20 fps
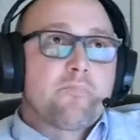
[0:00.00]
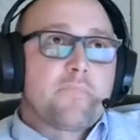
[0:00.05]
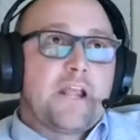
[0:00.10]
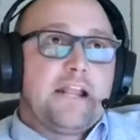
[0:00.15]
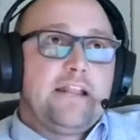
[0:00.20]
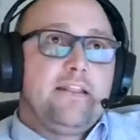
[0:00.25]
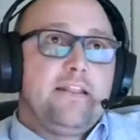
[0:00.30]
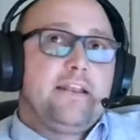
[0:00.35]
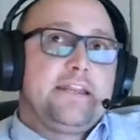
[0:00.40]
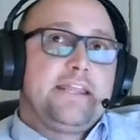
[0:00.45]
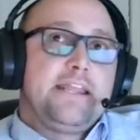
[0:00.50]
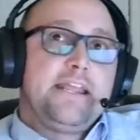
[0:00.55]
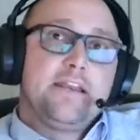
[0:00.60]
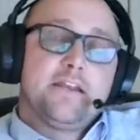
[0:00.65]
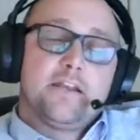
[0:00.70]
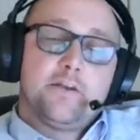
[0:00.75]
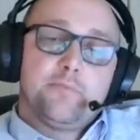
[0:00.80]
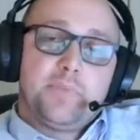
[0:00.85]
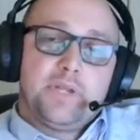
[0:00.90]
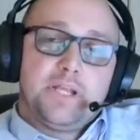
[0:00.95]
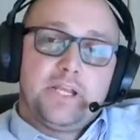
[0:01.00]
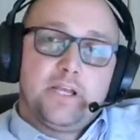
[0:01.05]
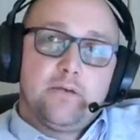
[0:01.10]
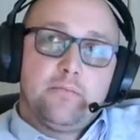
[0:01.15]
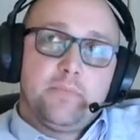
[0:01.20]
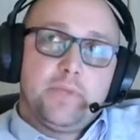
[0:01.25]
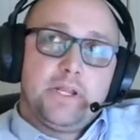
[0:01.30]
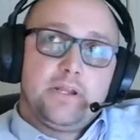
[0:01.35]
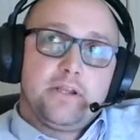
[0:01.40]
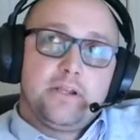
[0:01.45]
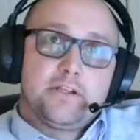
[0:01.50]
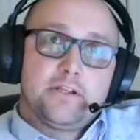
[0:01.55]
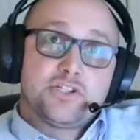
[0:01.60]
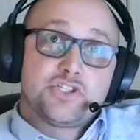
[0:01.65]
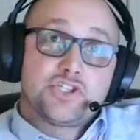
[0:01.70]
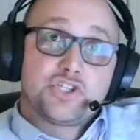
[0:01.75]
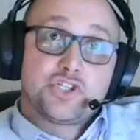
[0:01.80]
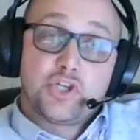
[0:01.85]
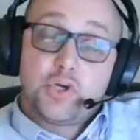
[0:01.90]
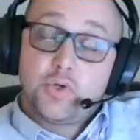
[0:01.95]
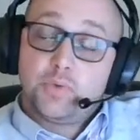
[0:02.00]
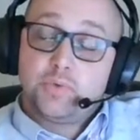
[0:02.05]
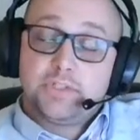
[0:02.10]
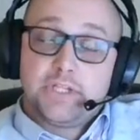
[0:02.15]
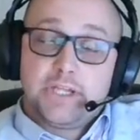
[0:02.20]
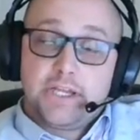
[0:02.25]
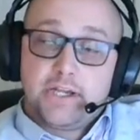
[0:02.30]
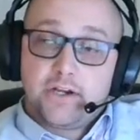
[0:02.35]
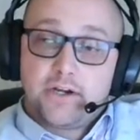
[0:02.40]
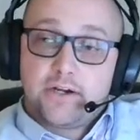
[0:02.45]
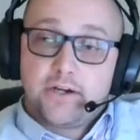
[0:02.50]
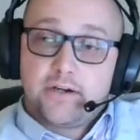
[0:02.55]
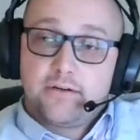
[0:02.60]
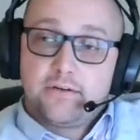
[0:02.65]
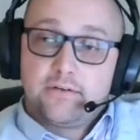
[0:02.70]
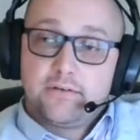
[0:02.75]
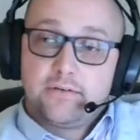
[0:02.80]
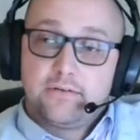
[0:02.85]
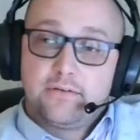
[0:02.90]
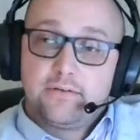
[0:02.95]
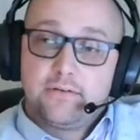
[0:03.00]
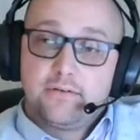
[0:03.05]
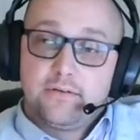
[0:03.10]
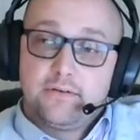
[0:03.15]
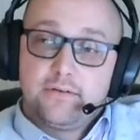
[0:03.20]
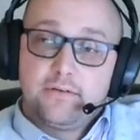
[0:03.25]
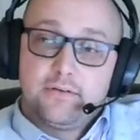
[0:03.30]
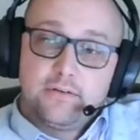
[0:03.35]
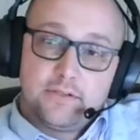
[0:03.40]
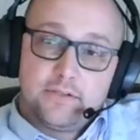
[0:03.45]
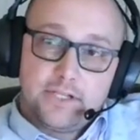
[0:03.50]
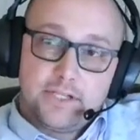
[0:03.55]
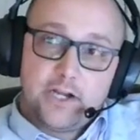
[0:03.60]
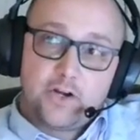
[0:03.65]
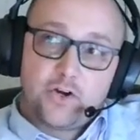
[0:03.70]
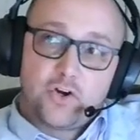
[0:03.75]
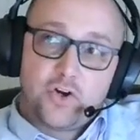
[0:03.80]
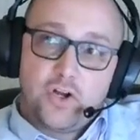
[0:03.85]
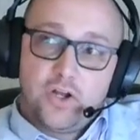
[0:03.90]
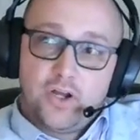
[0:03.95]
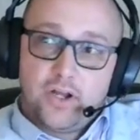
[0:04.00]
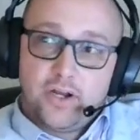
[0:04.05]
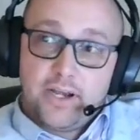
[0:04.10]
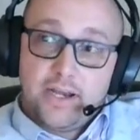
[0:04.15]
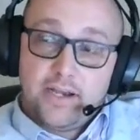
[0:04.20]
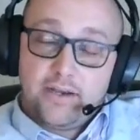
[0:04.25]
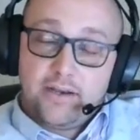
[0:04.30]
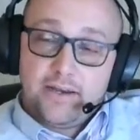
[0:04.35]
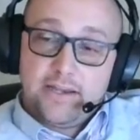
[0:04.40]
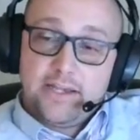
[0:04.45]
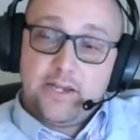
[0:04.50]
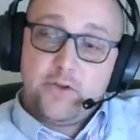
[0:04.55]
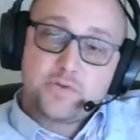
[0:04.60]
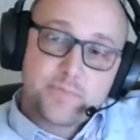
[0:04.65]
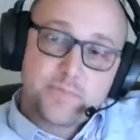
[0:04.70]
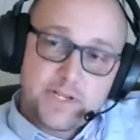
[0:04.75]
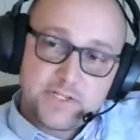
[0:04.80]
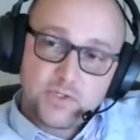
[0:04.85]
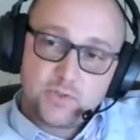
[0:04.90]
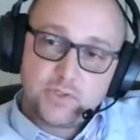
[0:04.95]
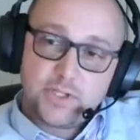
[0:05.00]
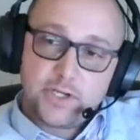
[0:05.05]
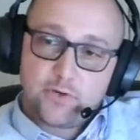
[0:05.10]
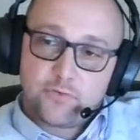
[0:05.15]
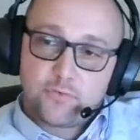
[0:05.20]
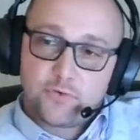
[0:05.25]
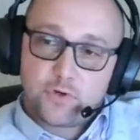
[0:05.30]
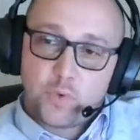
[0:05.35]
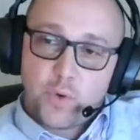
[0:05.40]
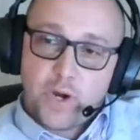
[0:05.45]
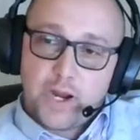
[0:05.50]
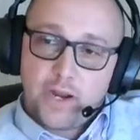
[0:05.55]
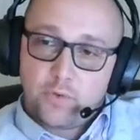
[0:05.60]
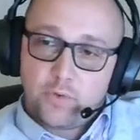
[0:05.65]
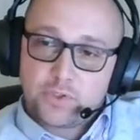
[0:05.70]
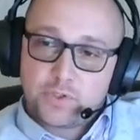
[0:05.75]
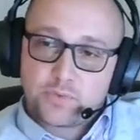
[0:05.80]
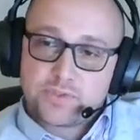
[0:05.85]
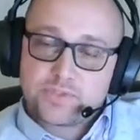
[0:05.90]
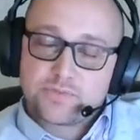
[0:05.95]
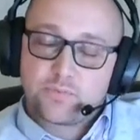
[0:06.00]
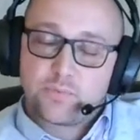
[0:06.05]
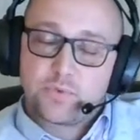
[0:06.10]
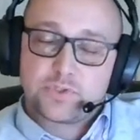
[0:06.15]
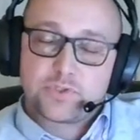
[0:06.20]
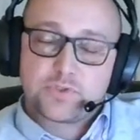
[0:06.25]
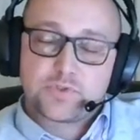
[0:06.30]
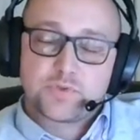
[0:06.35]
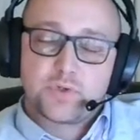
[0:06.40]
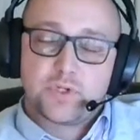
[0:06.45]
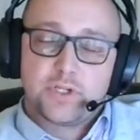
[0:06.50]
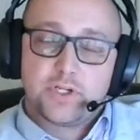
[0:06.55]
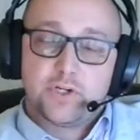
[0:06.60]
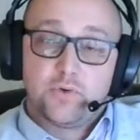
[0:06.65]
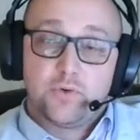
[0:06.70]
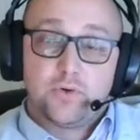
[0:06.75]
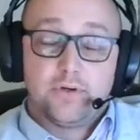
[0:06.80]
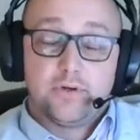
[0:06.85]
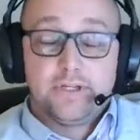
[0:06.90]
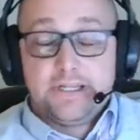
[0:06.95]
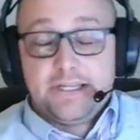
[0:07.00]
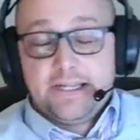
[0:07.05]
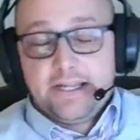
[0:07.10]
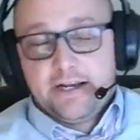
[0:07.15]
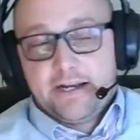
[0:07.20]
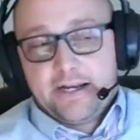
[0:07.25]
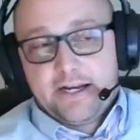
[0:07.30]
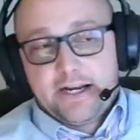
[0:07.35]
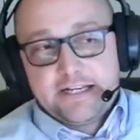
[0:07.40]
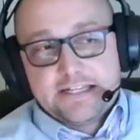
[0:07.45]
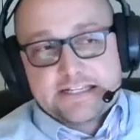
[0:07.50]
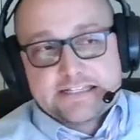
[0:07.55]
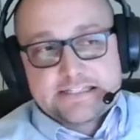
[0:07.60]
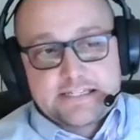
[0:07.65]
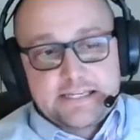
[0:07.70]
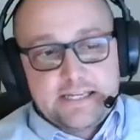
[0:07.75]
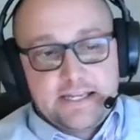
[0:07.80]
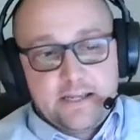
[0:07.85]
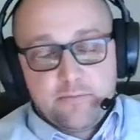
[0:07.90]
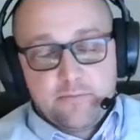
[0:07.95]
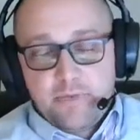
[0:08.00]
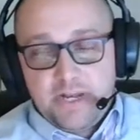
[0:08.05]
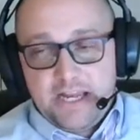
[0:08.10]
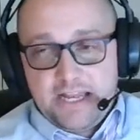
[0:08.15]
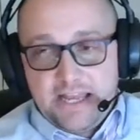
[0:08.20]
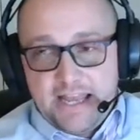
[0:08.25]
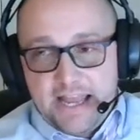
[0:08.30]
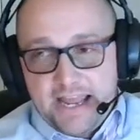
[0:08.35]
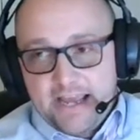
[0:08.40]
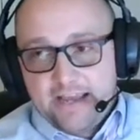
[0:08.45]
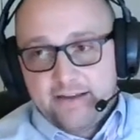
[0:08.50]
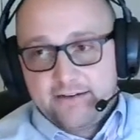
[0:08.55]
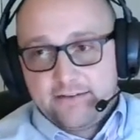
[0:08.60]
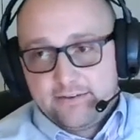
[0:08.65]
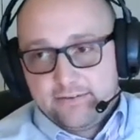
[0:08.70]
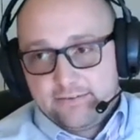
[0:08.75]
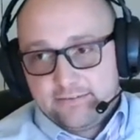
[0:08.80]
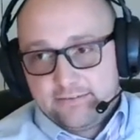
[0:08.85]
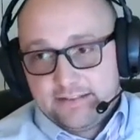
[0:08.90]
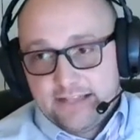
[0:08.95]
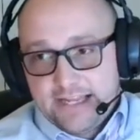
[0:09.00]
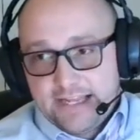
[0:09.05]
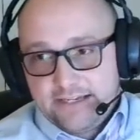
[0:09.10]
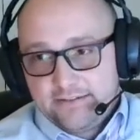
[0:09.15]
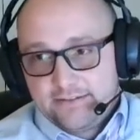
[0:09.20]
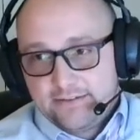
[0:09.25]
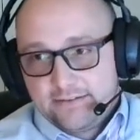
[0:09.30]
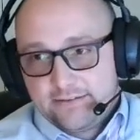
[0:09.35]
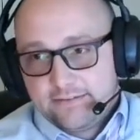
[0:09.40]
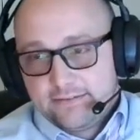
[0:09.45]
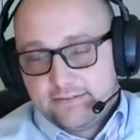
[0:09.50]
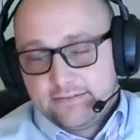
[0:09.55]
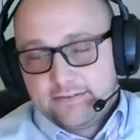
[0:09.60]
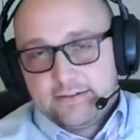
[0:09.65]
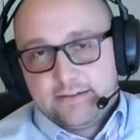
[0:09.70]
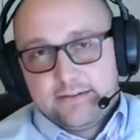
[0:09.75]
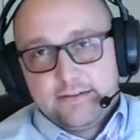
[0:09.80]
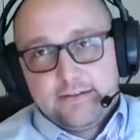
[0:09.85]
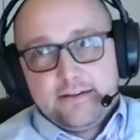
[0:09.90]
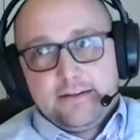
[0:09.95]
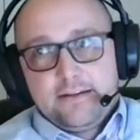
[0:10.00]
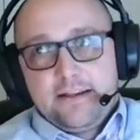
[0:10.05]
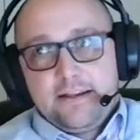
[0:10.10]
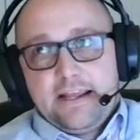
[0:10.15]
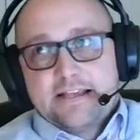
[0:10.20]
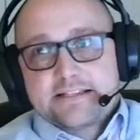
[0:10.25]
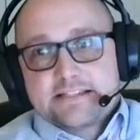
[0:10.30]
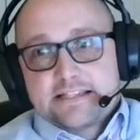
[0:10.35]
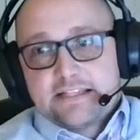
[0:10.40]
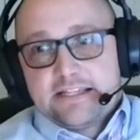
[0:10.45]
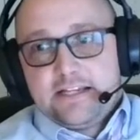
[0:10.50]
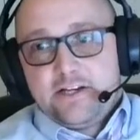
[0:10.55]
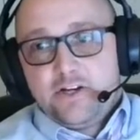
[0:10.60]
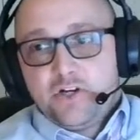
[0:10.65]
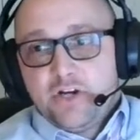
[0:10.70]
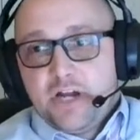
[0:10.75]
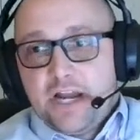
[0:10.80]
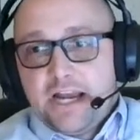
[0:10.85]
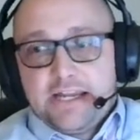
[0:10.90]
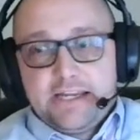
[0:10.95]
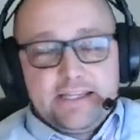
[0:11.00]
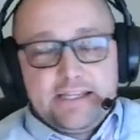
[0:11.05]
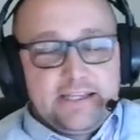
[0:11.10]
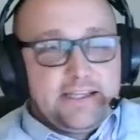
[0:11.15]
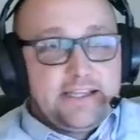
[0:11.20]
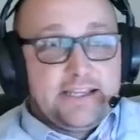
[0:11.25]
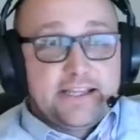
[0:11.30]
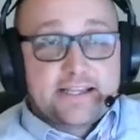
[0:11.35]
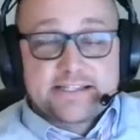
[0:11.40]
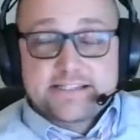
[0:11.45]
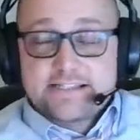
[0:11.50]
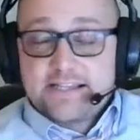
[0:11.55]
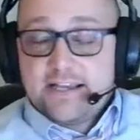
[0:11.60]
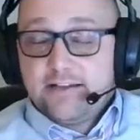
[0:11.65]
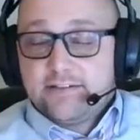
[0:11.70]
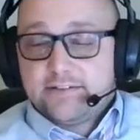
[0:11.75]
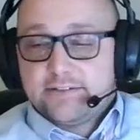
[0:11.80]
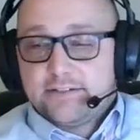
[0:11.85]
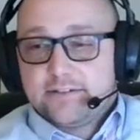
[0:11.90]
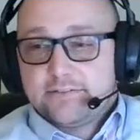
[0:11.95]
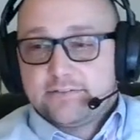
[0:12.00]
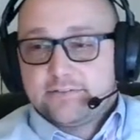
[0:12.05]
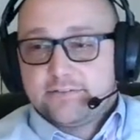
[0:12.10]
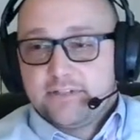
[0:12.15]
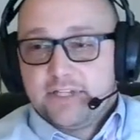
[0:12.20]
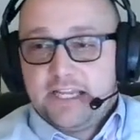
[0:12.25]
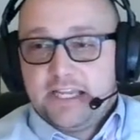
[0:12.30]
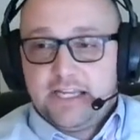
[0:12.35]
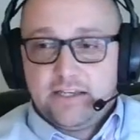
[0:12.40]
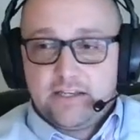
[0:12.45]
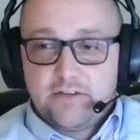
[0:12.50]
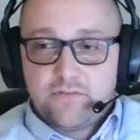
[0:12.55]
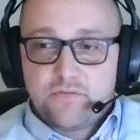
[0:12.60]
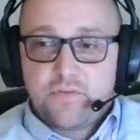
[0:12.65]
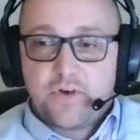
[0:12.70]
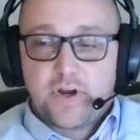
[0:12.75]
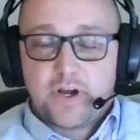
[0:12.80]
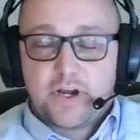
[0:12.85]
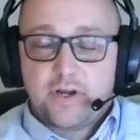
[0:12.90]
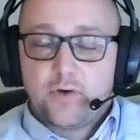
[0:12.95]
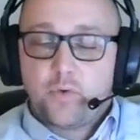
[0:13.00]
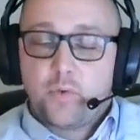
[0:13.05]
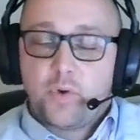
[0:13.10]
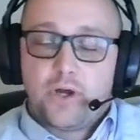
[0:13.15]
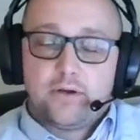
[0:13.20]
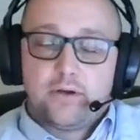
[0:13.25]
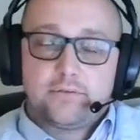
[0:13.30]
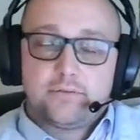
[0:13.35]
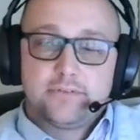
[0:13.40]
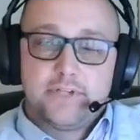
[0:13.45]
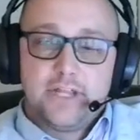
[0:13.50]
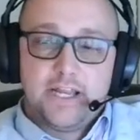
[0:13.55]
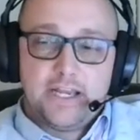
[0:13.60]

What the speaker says: And then he ended up becoming zone leader later on. And he was my zone leader for a while, which was really cool. I got to see him in that light as a leader, and he excelled. He did very well.